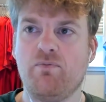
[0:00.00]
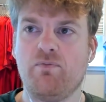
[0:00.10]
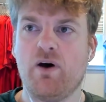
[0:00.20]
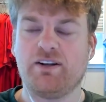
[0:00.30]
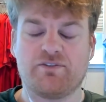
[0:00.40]

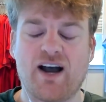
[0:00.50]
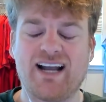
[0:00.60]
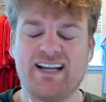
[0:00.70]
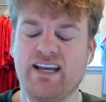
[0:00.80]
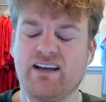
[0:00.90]
a
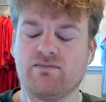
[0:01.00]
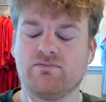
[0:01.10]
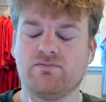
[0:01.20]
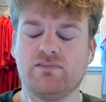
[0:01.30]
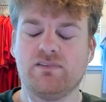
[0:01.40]

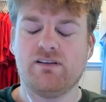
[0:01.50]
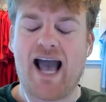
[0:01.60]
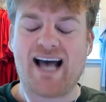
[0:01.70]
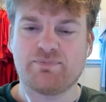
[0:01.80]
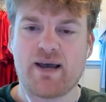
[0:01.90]
defining
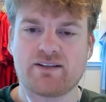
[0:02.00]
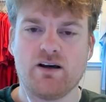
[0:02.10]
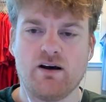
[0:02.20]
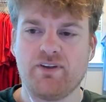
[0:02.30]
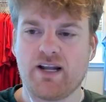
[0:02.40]
aspect
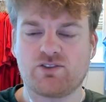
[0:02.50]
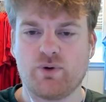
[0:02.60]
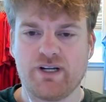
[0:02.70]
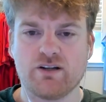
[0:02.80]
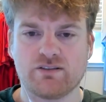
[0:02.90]
of the next
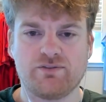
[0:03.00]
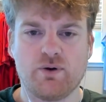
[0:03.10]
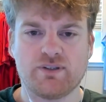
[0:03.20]
20 years of U.S.